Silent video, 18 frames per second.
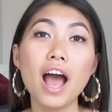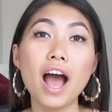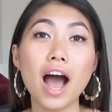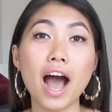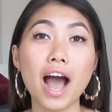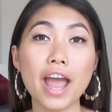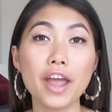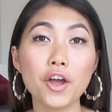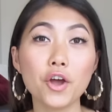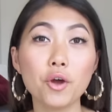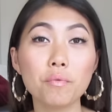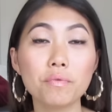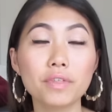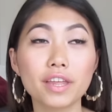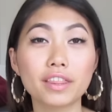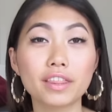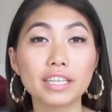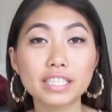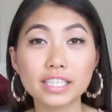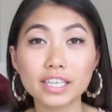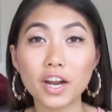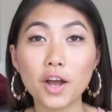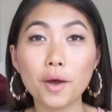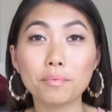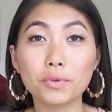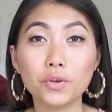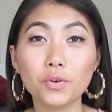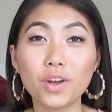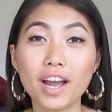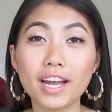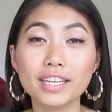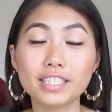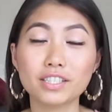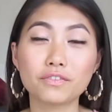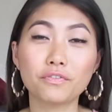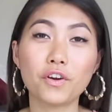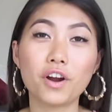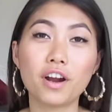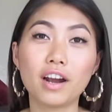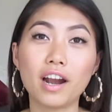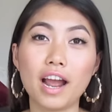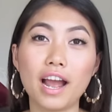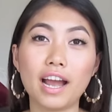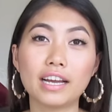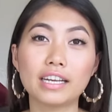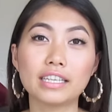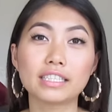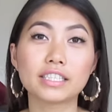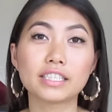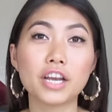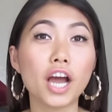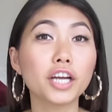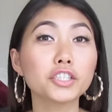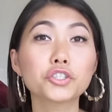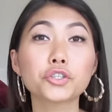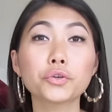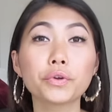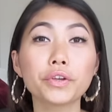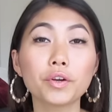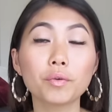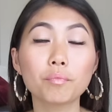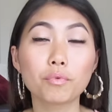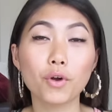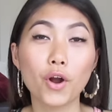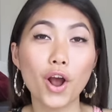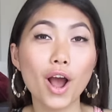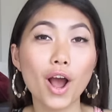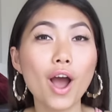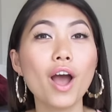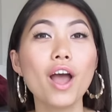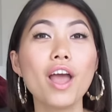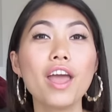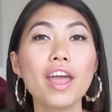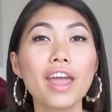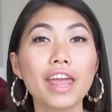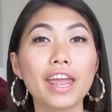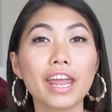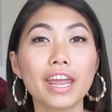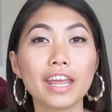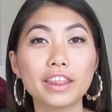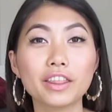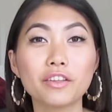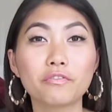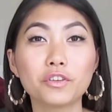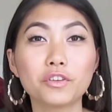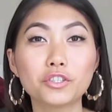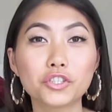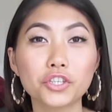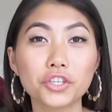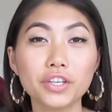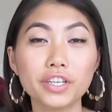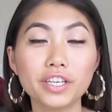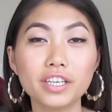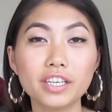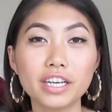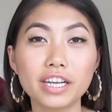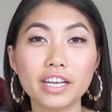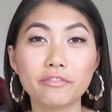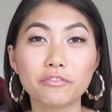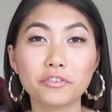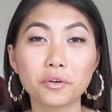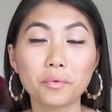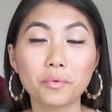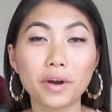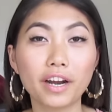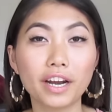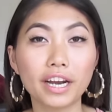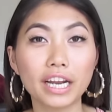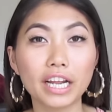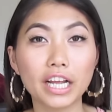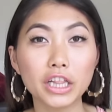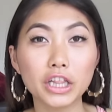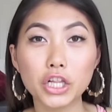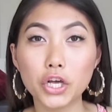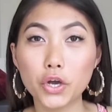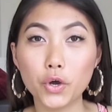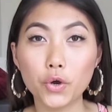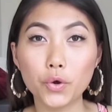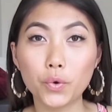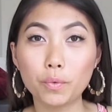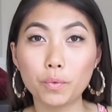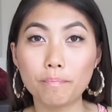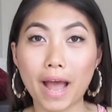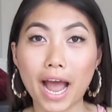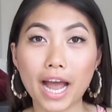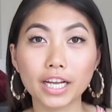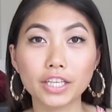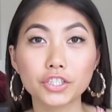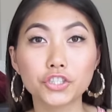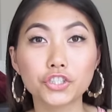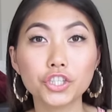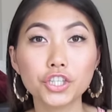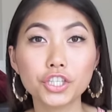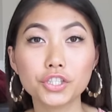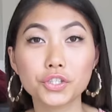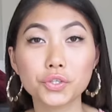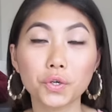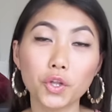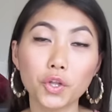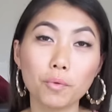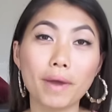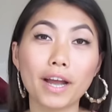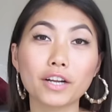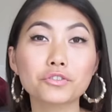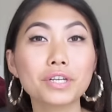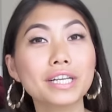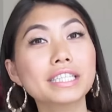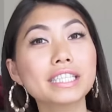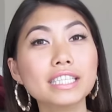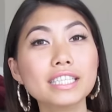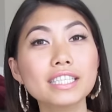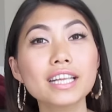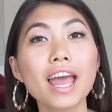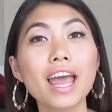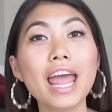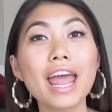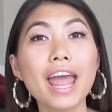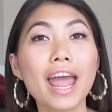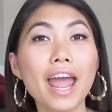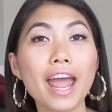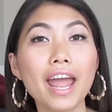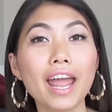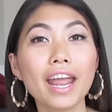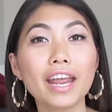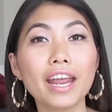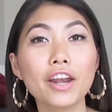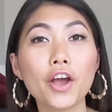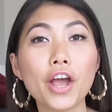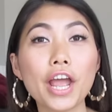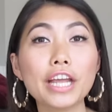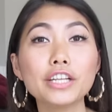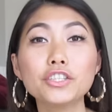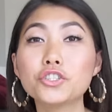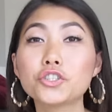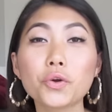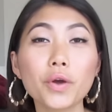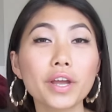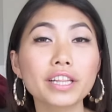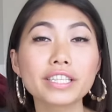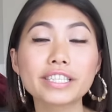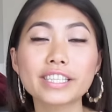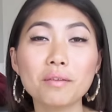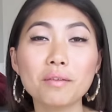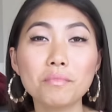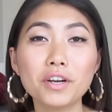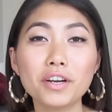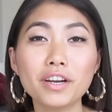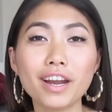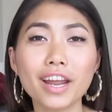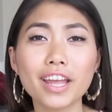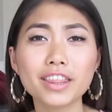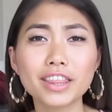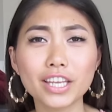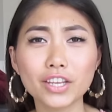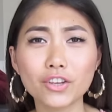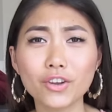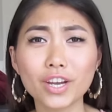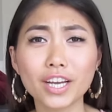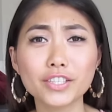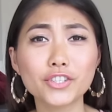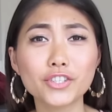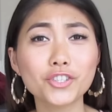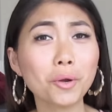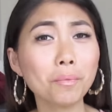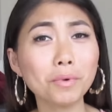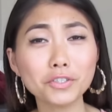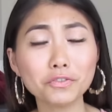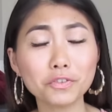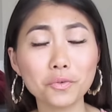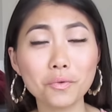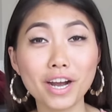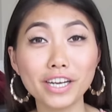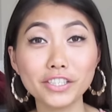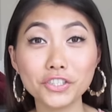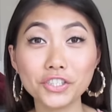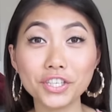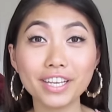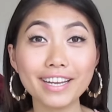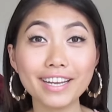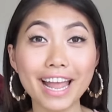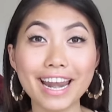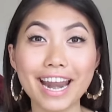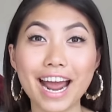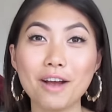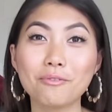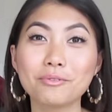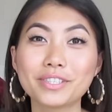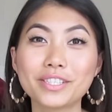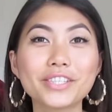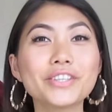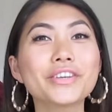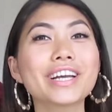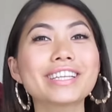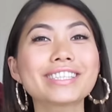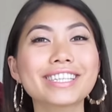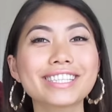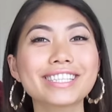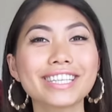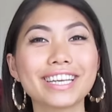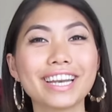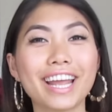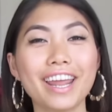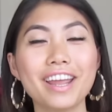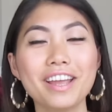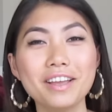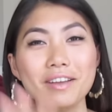I hope that this could help you guys as far as not showing your bra in the future if you're wearing low back shirts or low back dresses and enjoy the summer and thank you guys so much for watching and I will see you guys next Sunday.